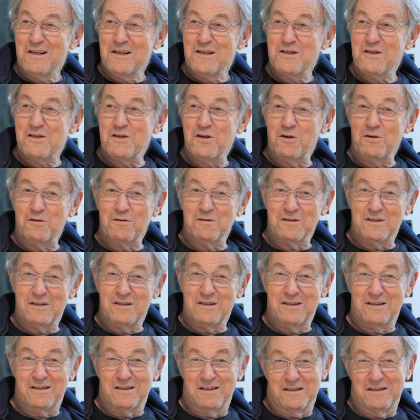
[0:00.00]
So
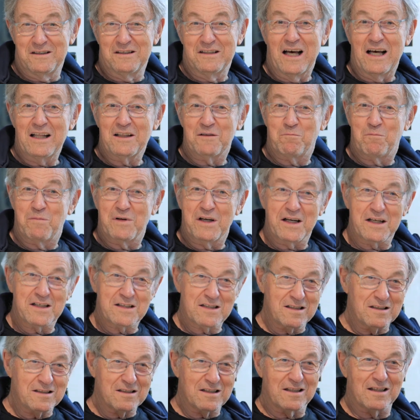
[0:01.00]
that brings
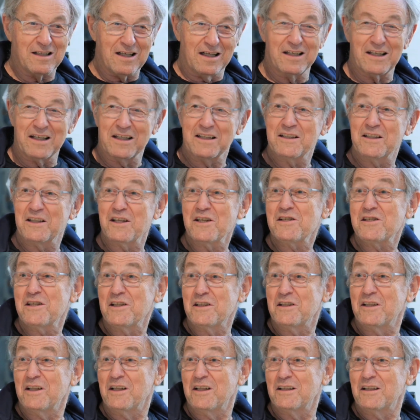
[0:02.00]
certain
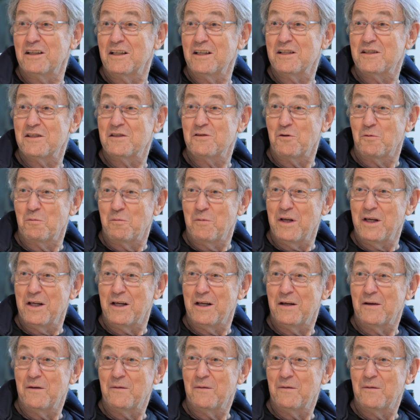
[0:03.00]
electricity, at least to me.